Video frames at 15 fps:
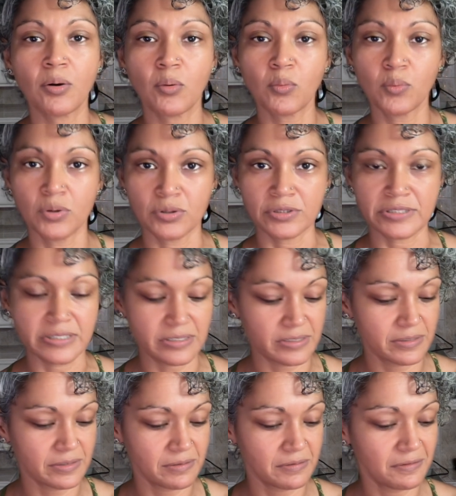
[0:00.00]
words,
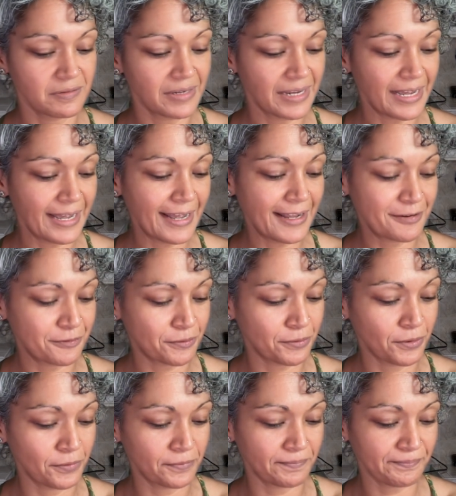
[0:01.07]
end
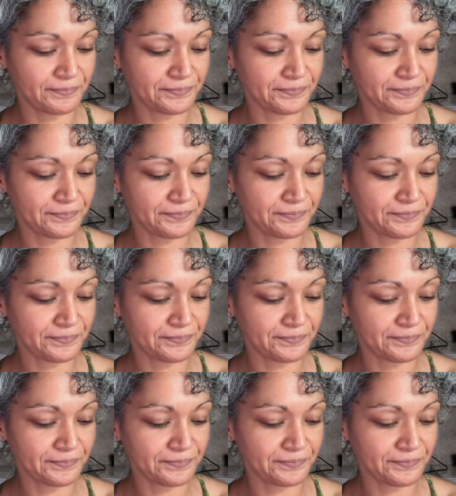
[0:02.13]
quote.